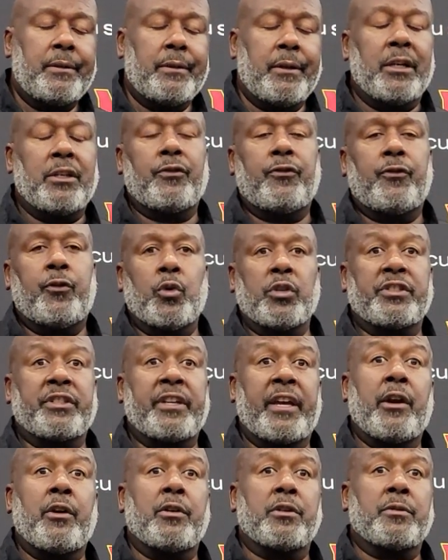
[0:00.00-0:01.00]
unforced
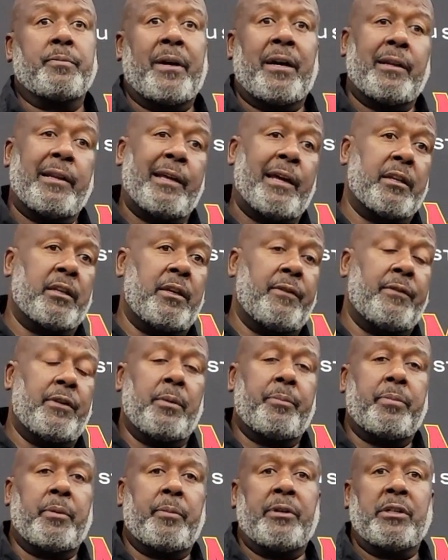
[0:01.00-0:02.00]
errors by not giving
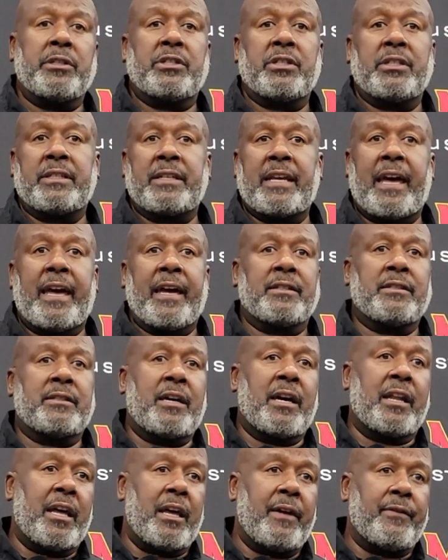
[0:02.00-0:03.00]
up a bunch of sacks,
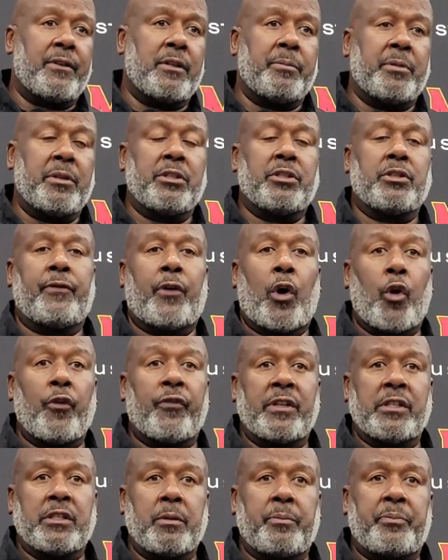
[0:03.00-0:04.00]
not having a bunch of
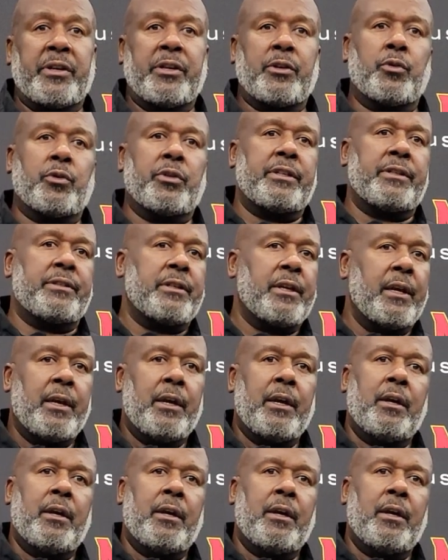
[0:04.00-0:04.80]
offensive penalties,